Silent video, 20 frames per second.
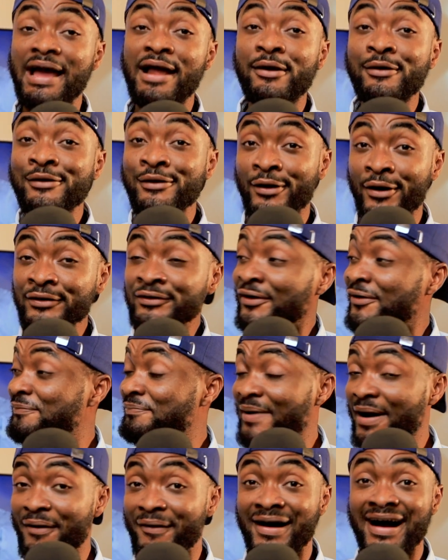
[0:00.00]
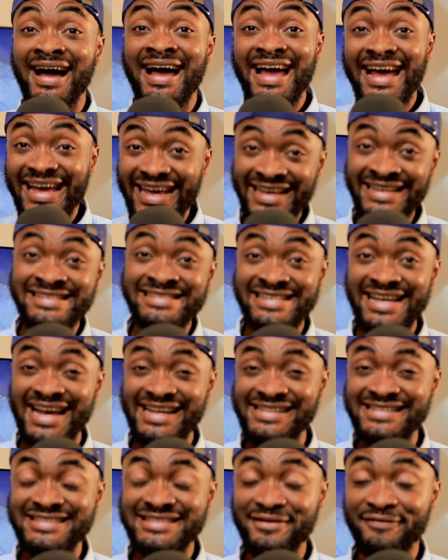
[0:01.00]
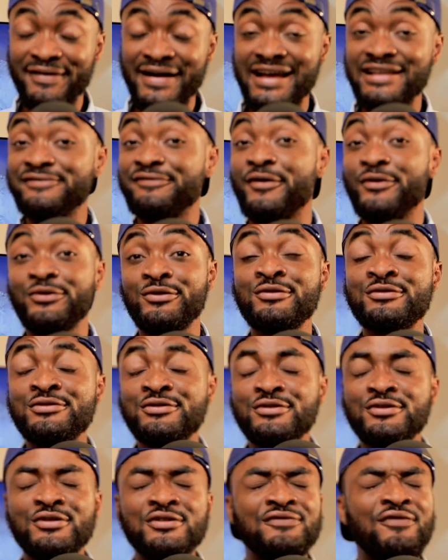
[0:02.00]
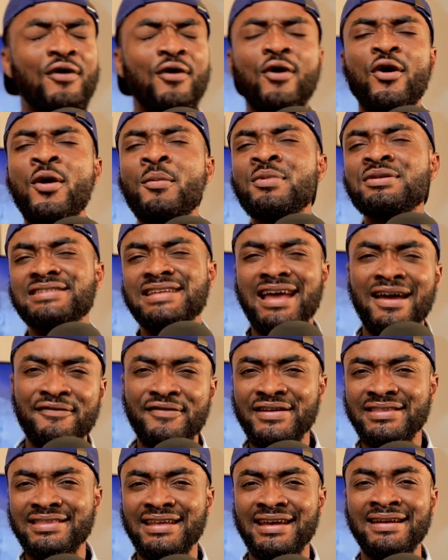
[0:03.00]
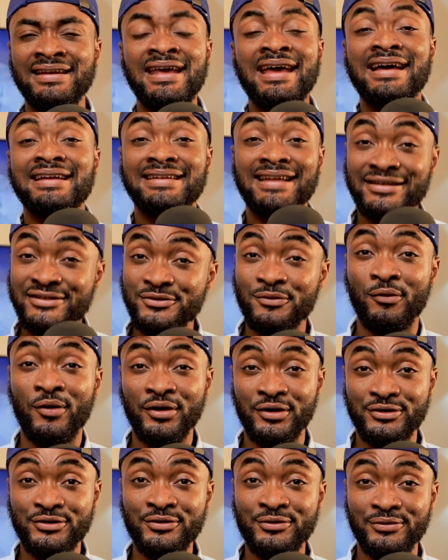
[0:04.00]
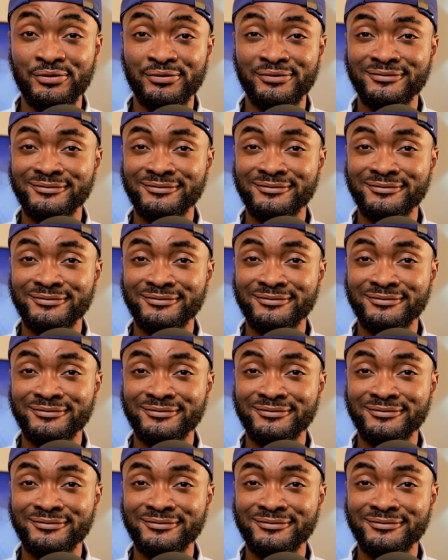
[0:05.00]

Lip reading: A lot of power inside this device for you to use for almost everything that you want to do.